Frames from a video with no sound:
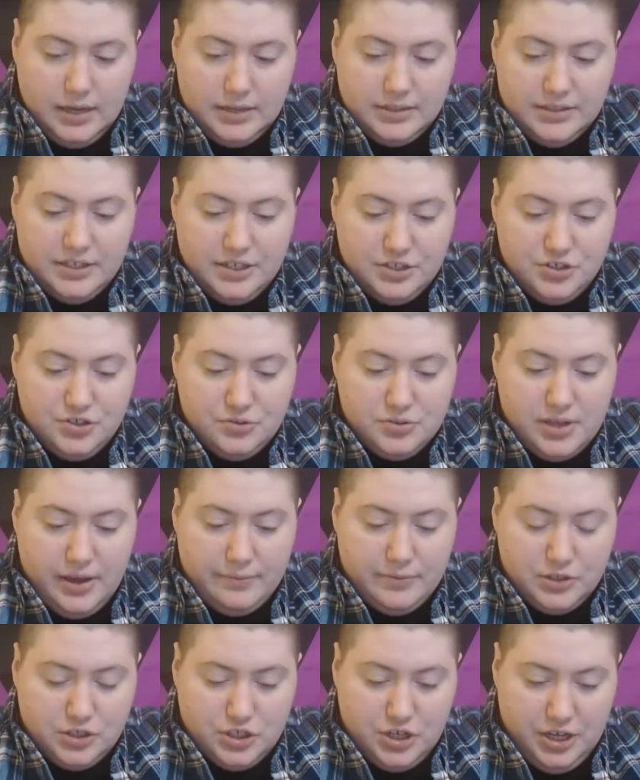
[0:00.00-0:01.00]
The issues
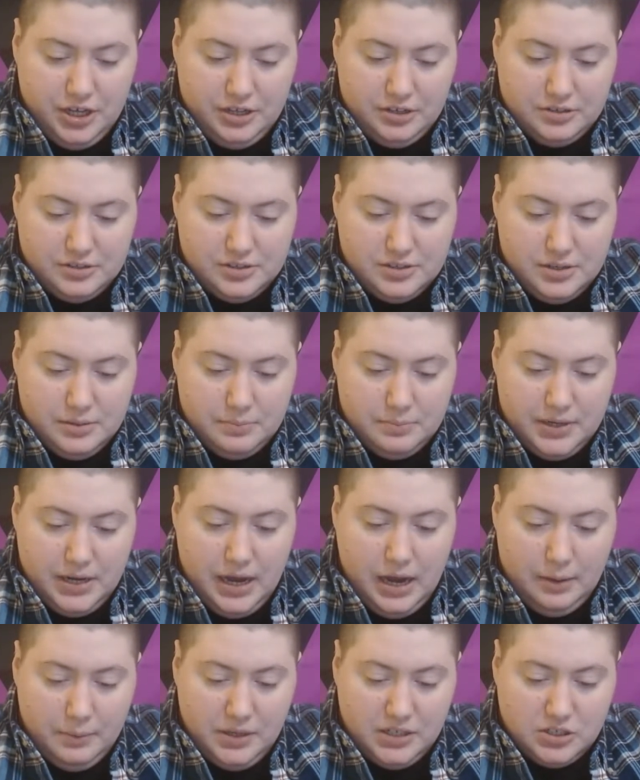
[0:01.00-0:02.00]
haven't changed, but
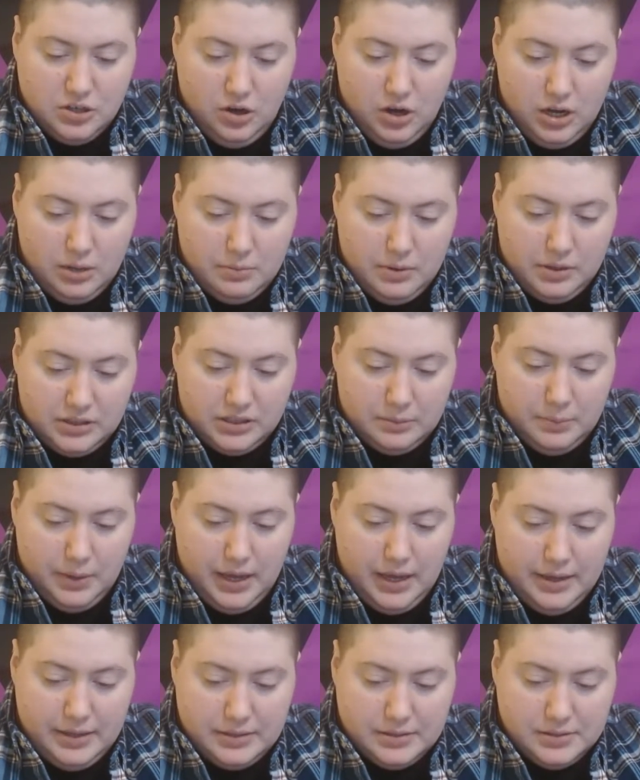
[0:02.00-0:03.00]
how we talk about them
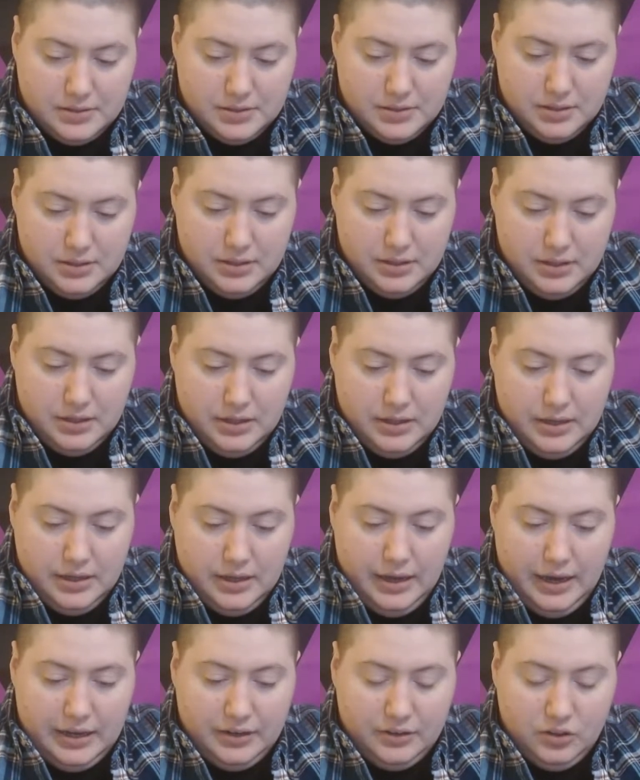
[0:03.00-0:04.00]
has.
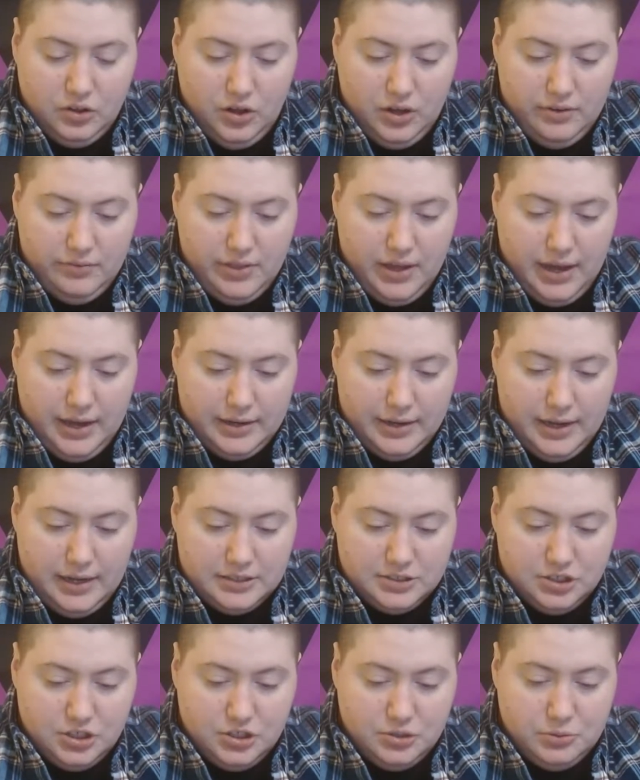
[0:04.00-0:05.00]
And a lot of that
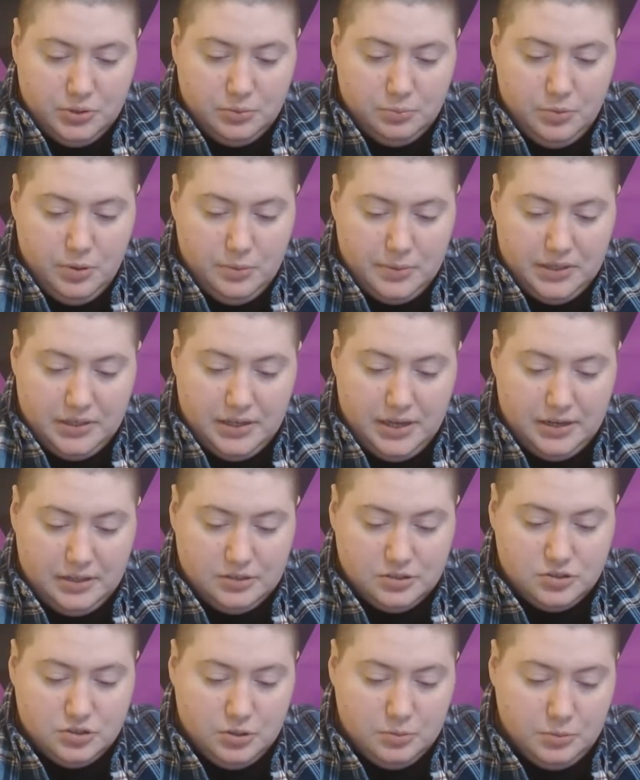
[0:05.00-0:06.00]
has to do with women getting
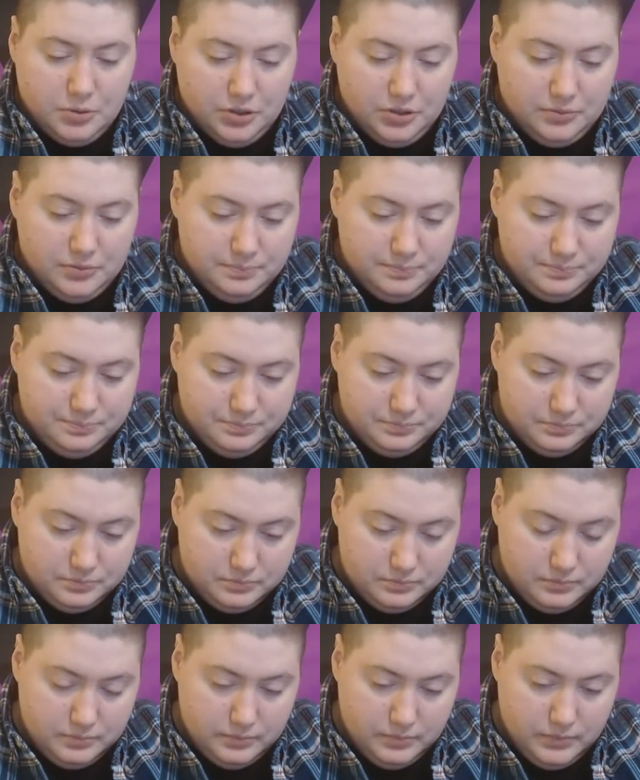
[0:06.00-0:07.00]
sober.
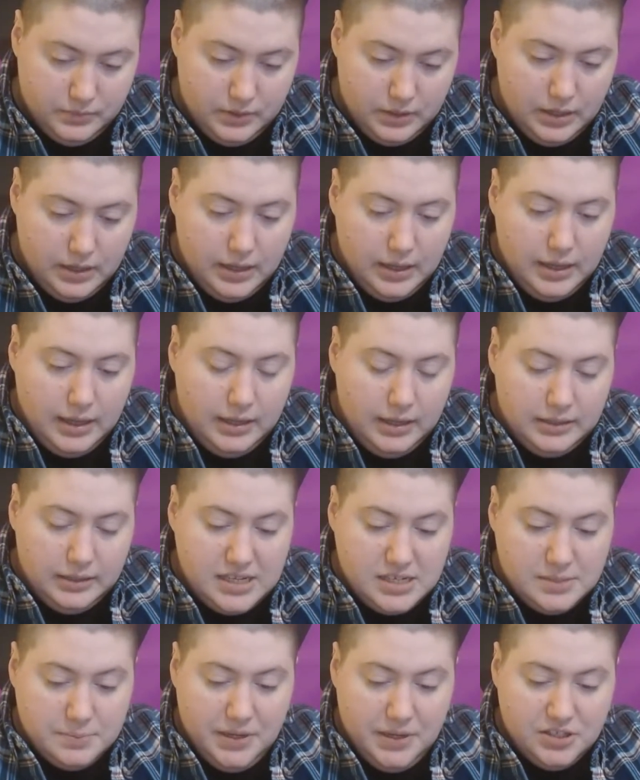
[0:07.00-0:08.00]

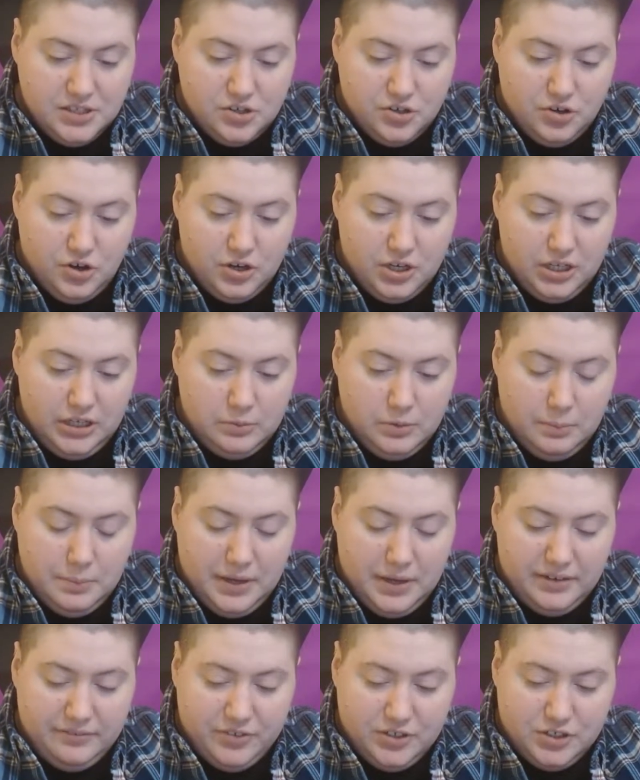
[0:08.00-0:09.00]
Lesbians are not equal
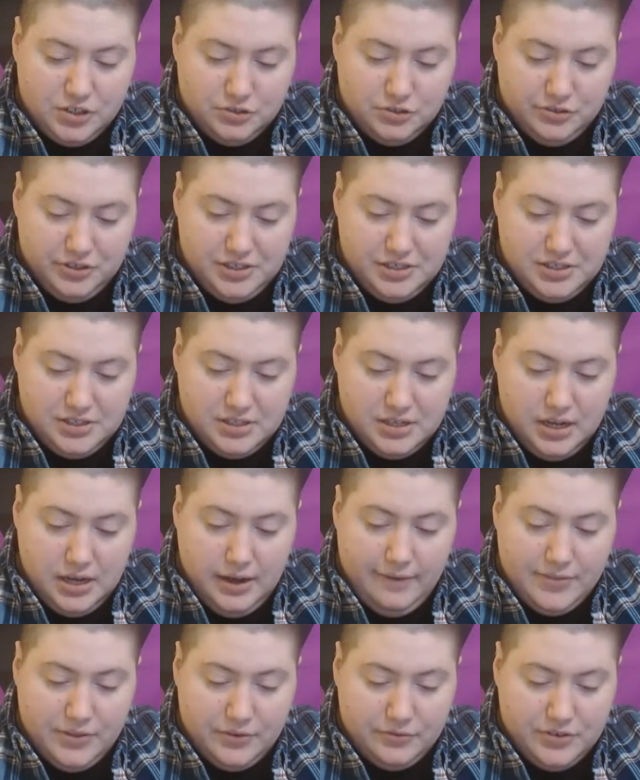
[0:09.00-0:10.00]
beneficiaries
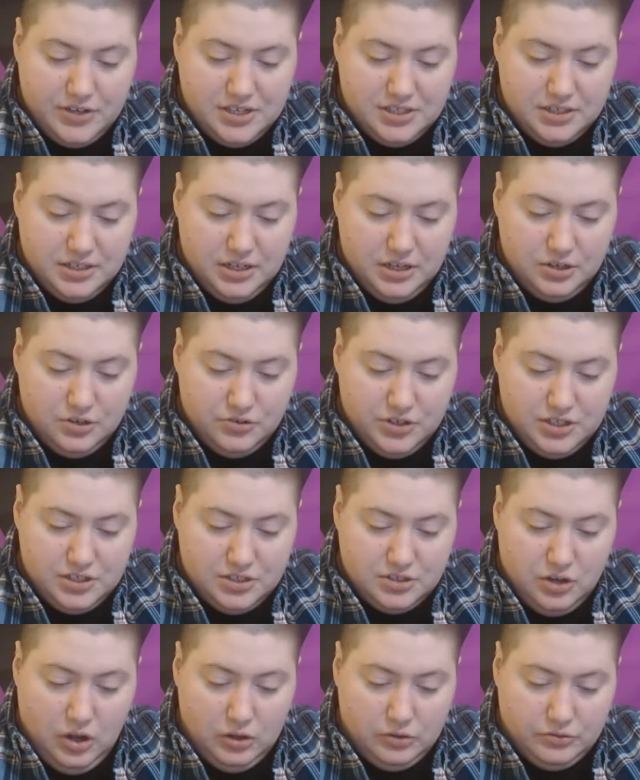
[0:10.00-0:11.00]
of the recent
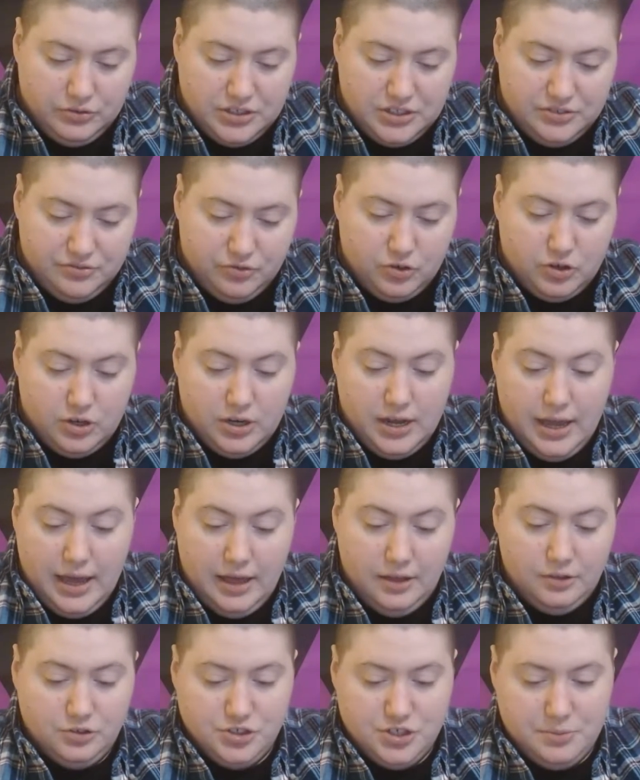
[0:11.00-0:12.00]
increased tolerance for
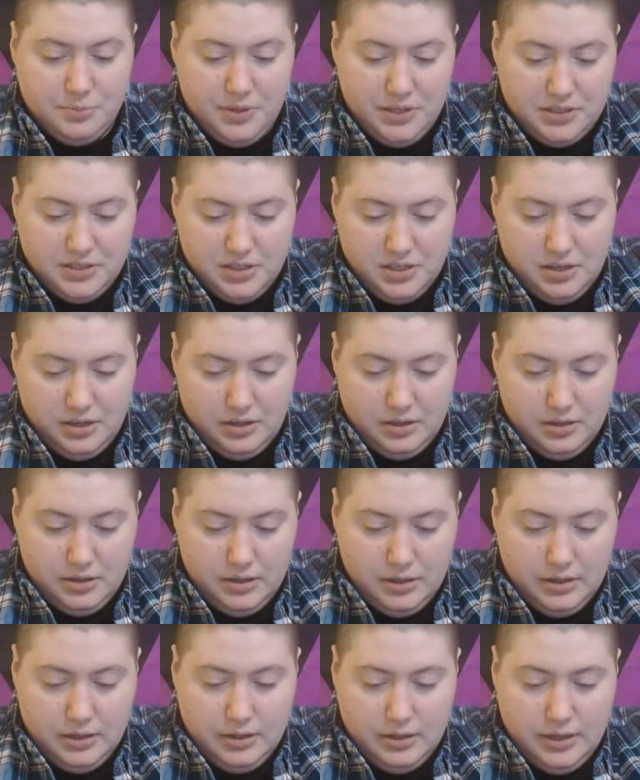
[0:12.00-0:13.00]
LGBT
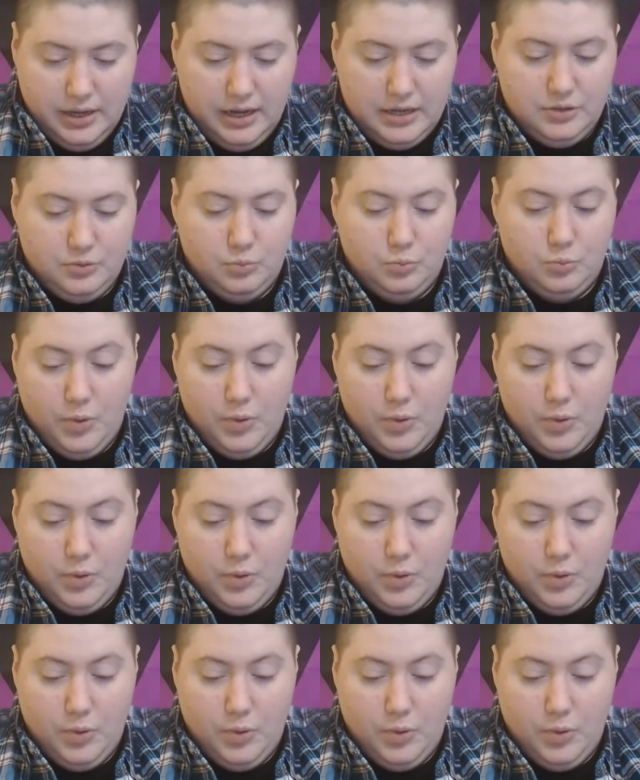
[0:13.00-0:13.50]
and